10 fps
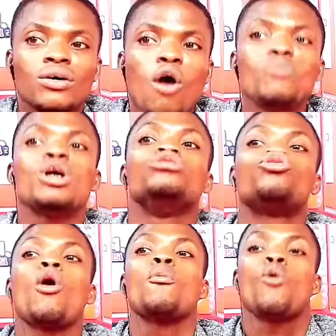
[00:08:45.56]
omen
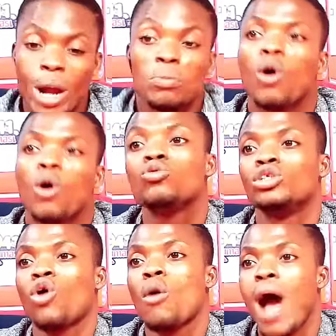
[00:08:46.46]
chomo when bonu
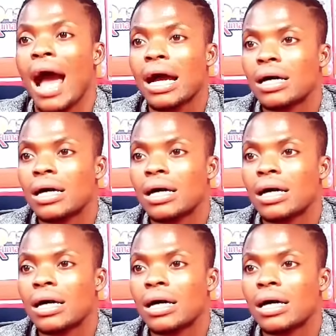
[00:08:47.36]
kutomwa.